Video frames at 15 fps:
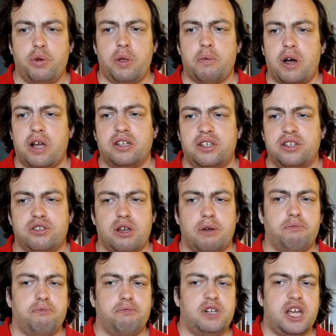want
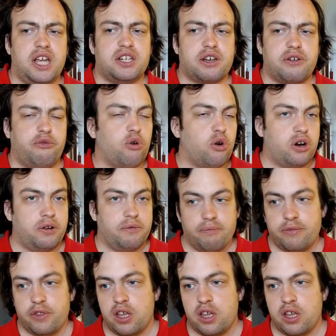some data for.